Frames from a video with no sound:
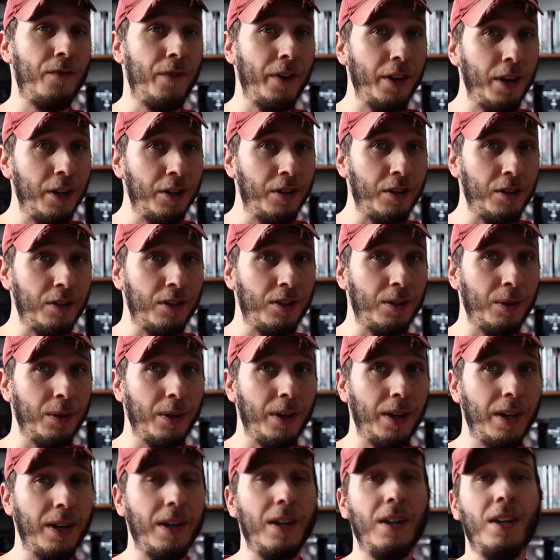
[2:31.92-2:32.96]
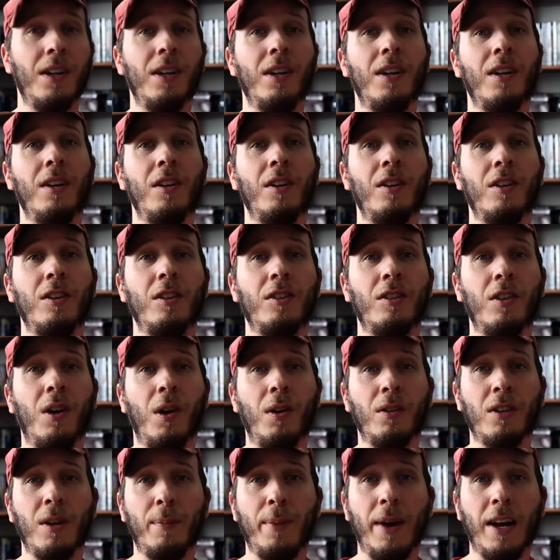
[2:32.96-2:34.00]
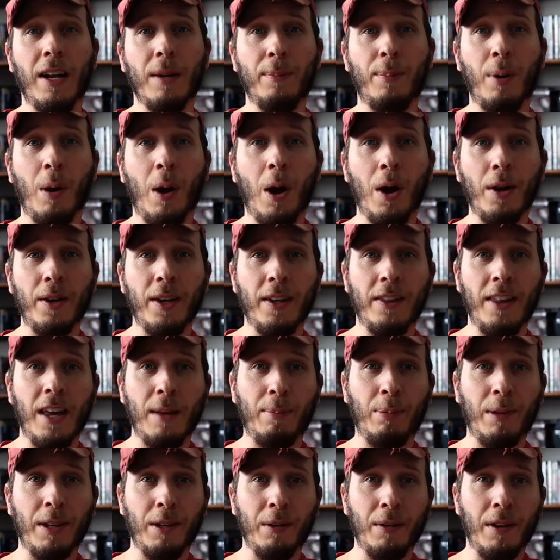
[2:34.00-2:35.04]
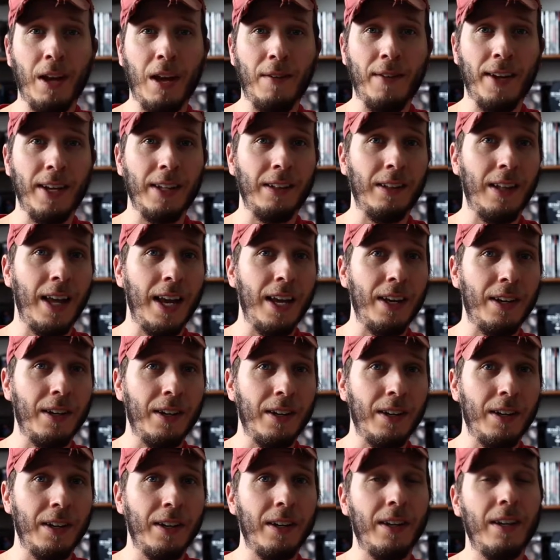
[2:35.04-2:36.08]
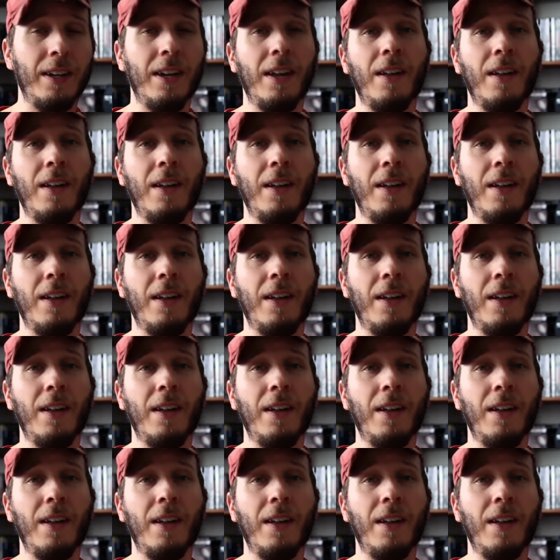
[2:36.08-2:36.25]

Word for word: furniture store talk about a party they plan on having later,